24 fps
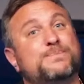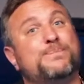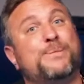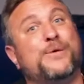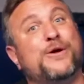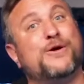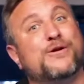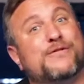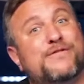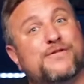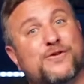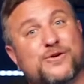
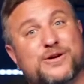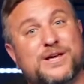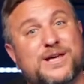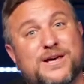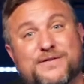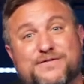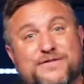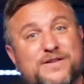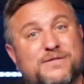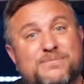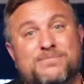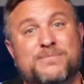beautiful
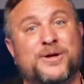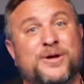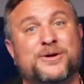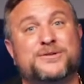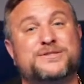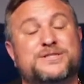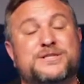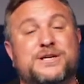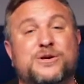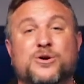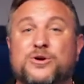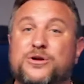gift of
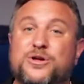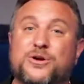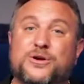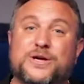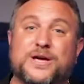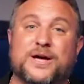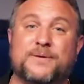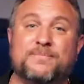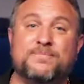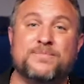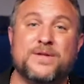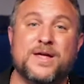mercy, or you
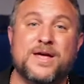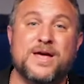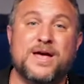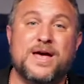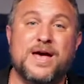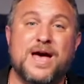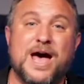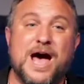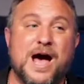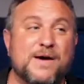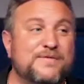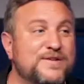can
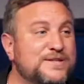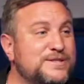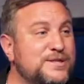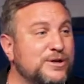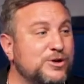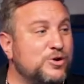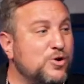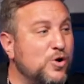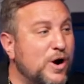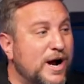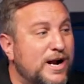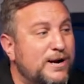have this
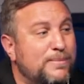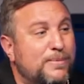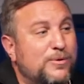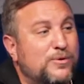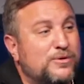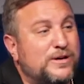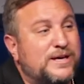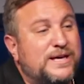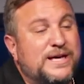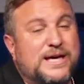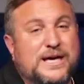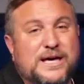incredible
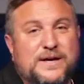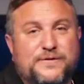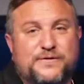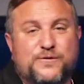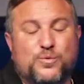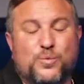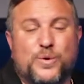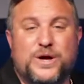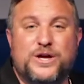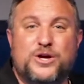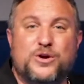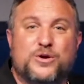
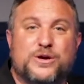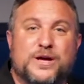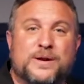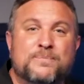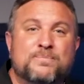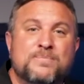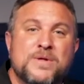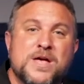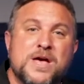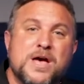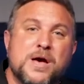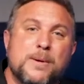gift where you
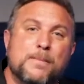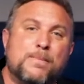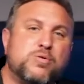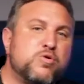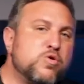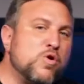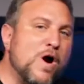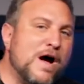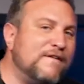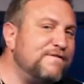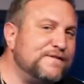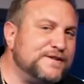can
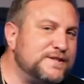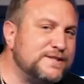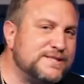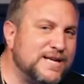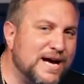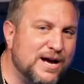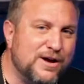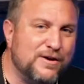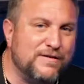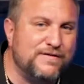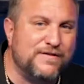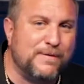prophesy
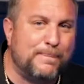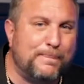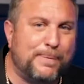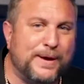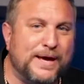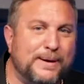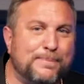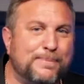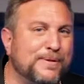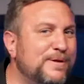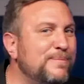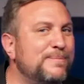over
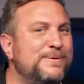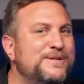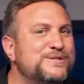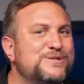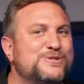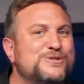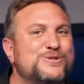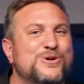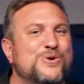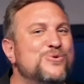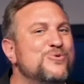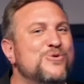people and be
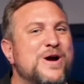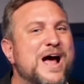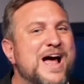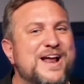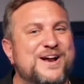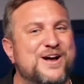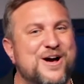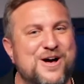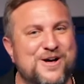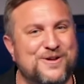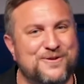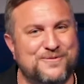so
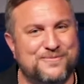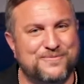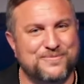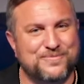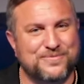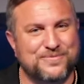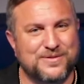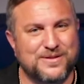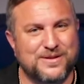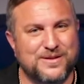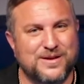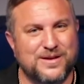right on.
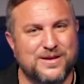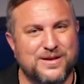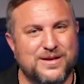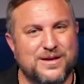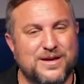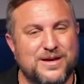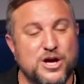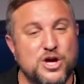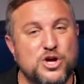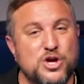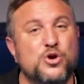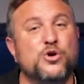
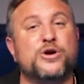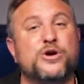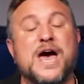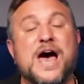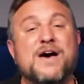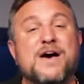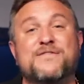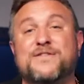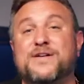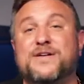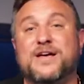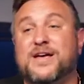You
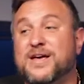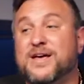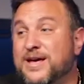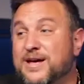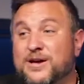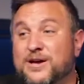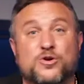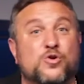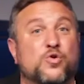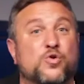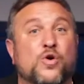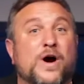can have
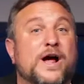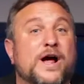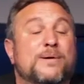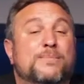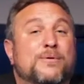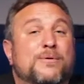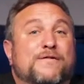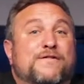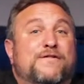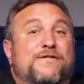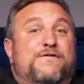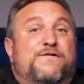
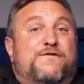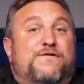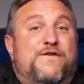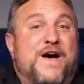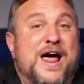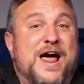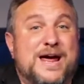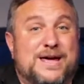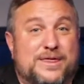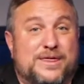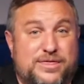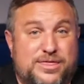incredible
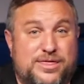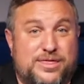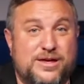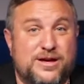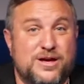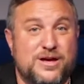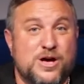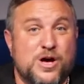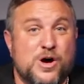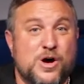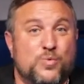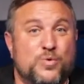faith
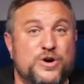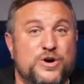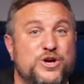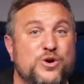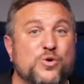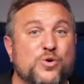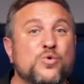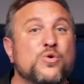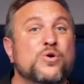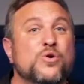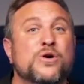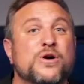where
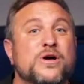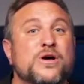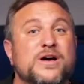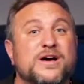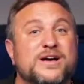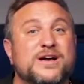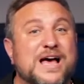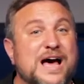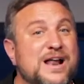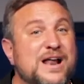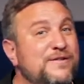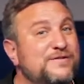you
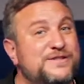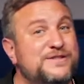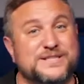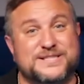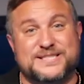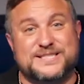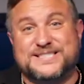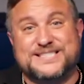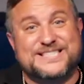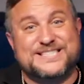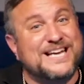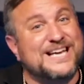kind of
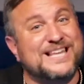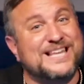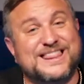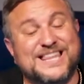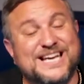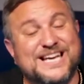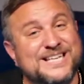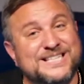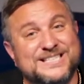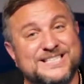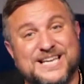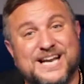just see
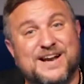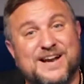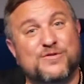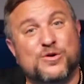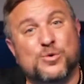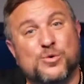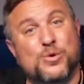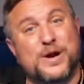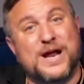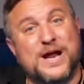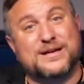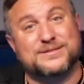things that
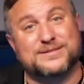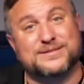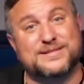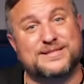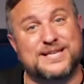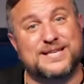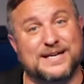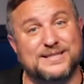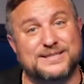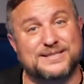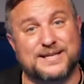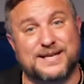everyone else
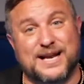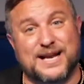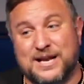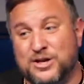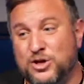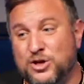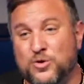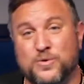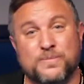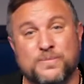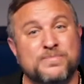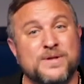doesn't,
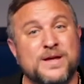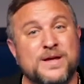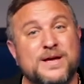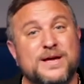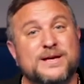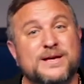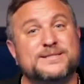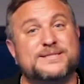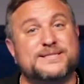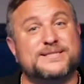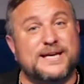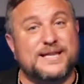and you
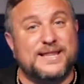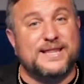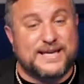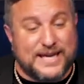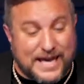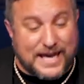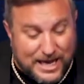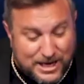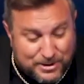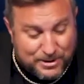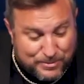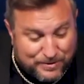see the
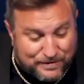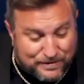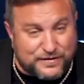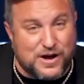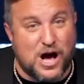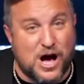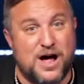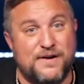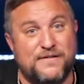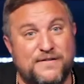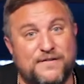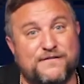kingdom of
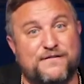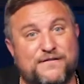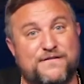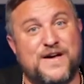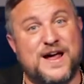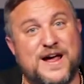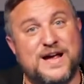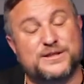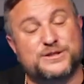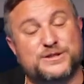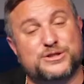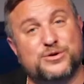God
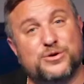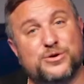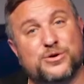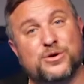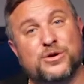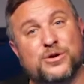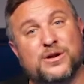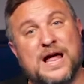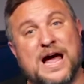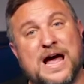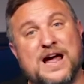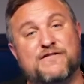advance
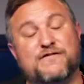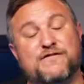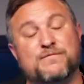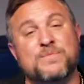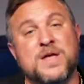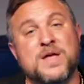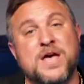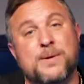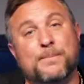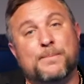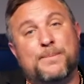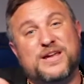your
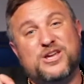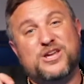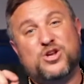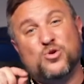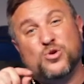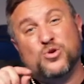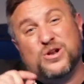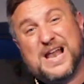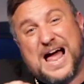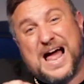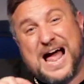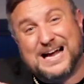life, but
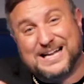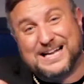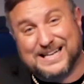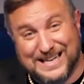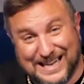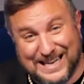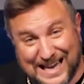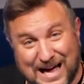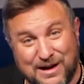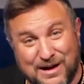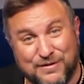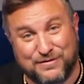you lack
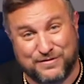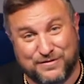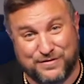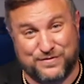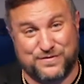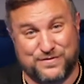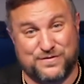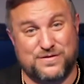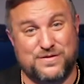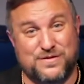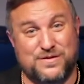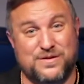
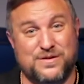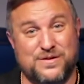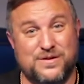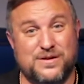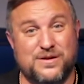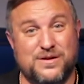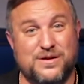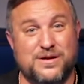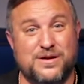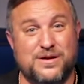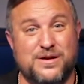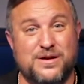love,
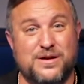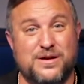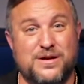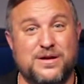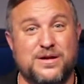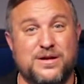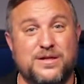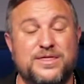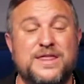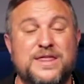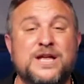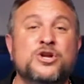
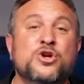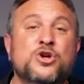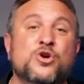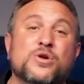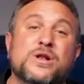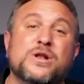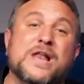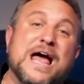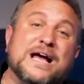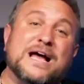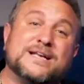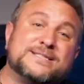then you
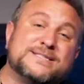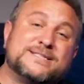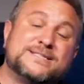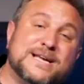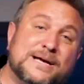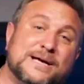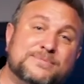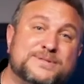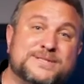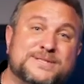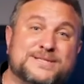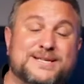lack
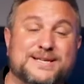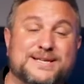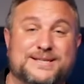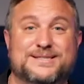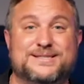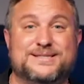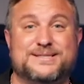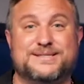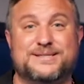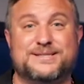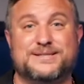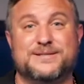
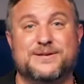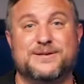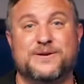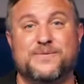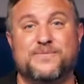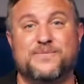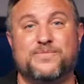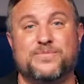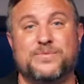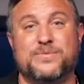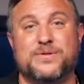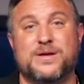substance.
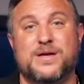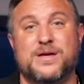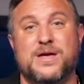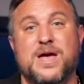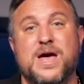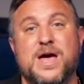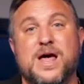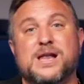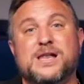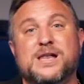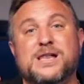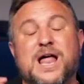
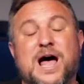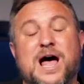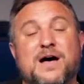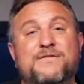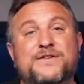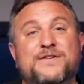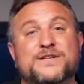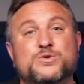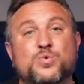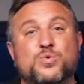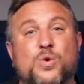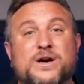
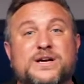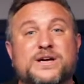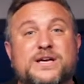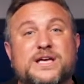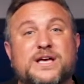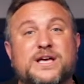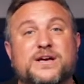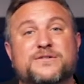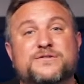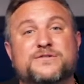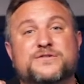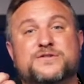Love is what
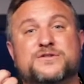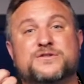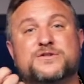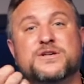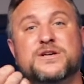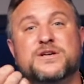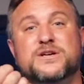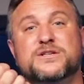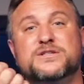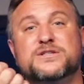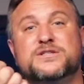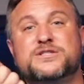gives
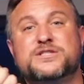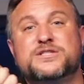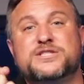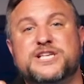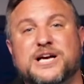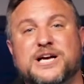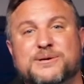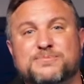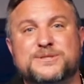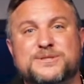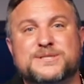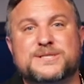
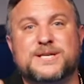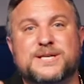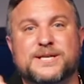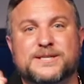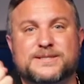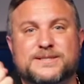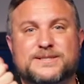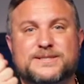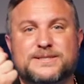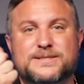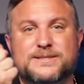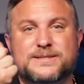
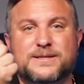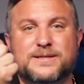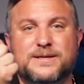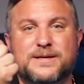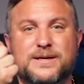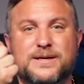substance